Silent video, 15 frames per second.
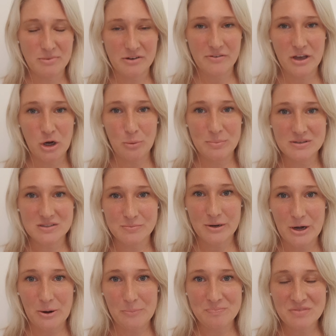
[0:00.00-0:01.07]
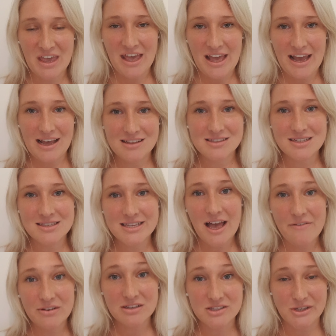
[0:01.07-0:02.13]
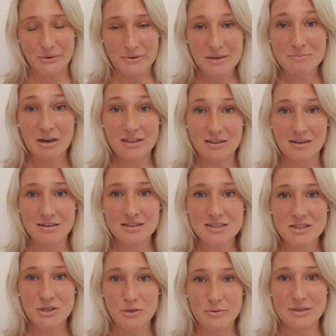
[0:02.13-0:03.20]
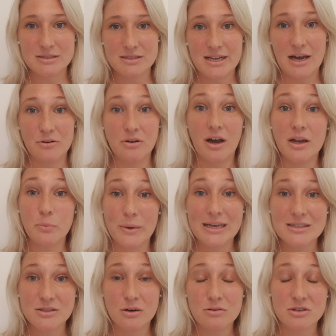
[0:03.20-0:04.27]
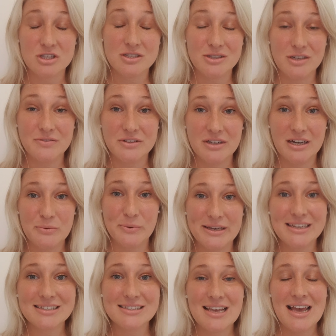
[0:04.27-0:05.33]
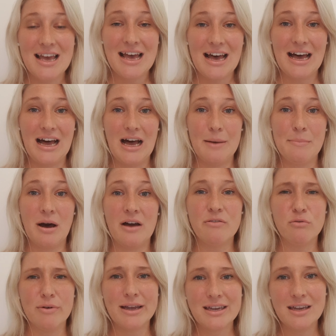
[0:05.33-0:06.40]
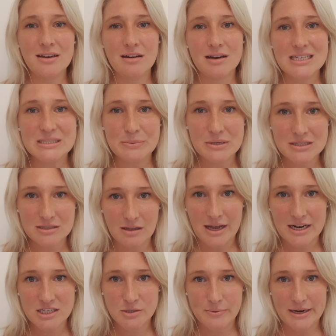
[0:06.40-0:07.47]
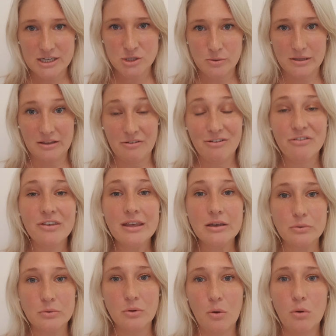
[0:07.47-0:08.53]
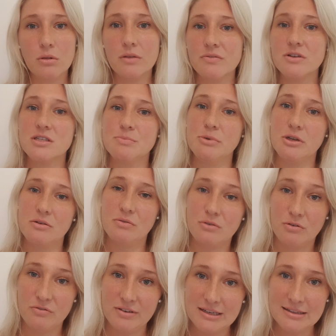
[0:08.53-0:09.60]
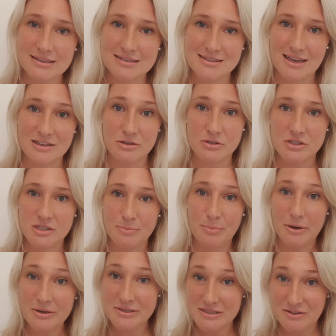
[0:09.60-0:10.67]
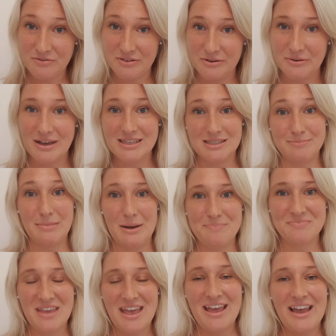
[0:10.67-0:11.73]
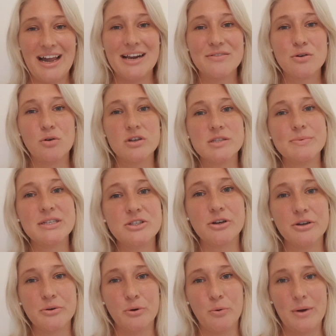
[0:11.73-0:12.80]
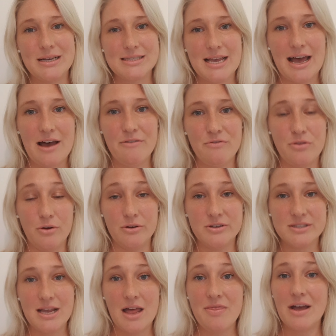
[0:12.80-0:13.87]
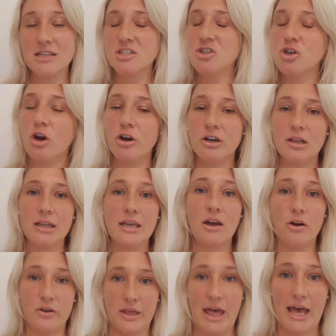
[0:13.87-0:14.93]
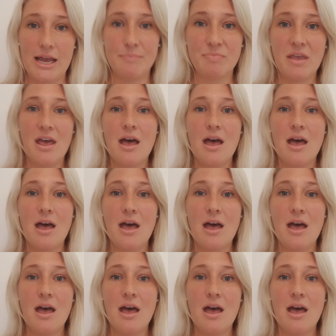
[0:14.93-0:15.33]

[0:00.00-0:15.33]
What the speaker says: bit of help as well. And since having Zoe, my youngest, who is now 9 weeks old, just over 9 weeks, I've recognized what it's like to actually feel all of those beautiful feelings that you're supposed to feel as a mum. And of course, we don't always have those, and that's totally okay.